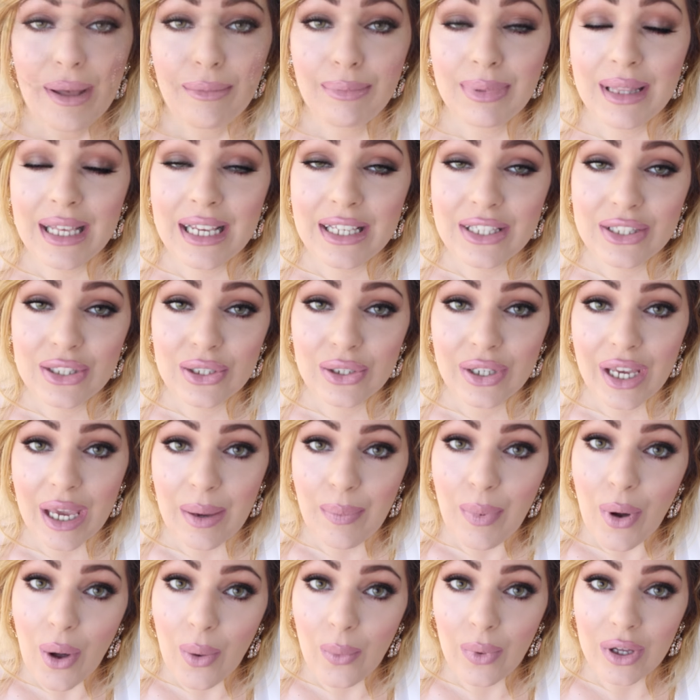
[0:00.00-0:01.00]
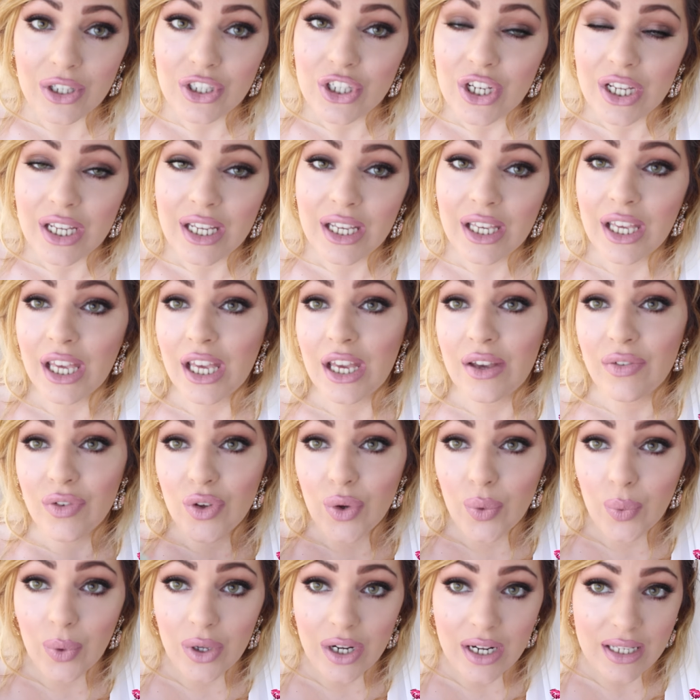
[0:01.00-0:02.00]
Please do keep on watching if
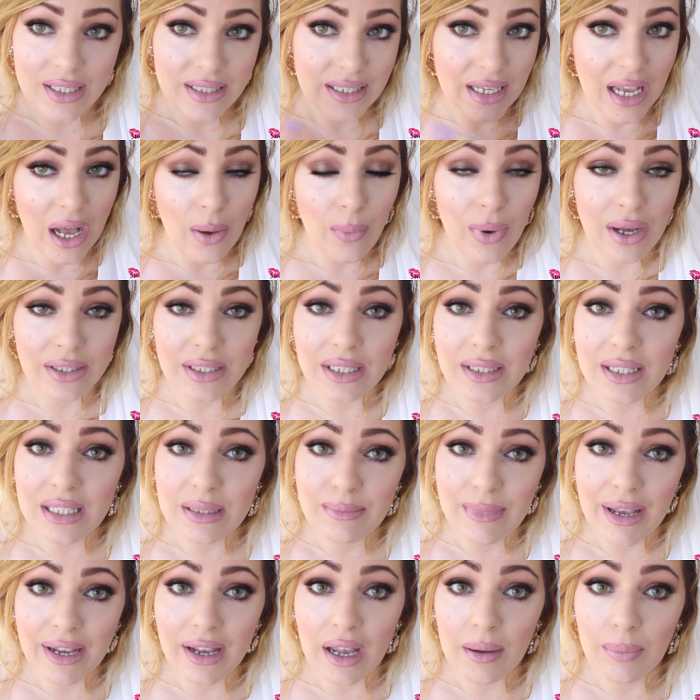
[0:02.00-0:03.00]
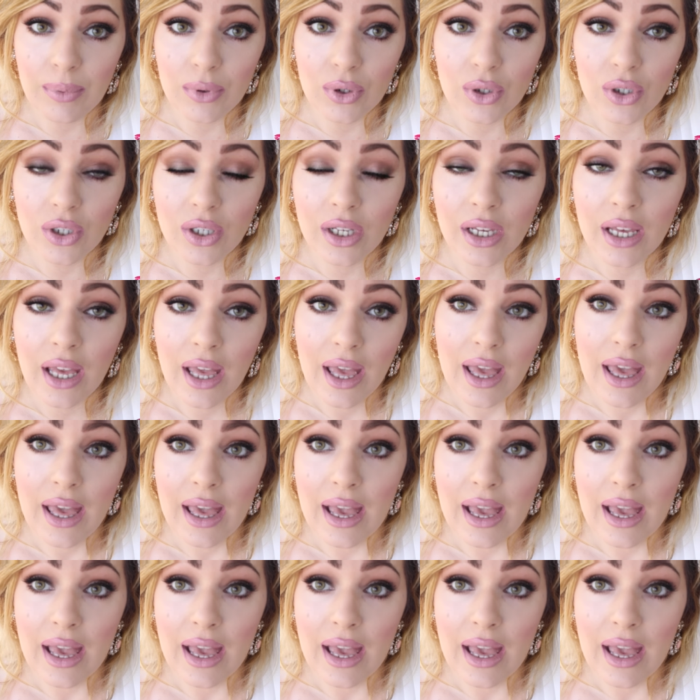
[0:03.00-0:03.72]
you want to see how I did this makeup look.